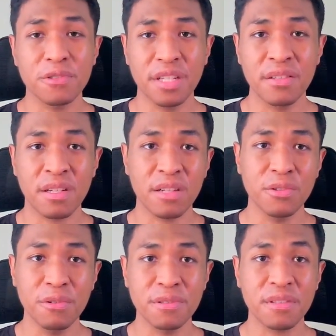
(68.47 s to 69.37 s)
general
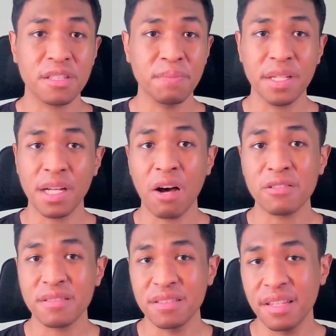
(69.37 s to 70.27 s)
users
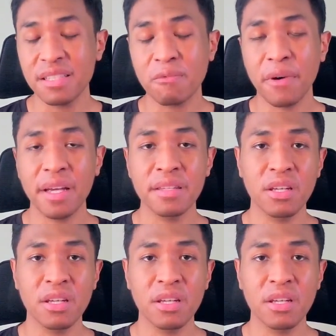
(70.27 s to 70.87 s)
because this way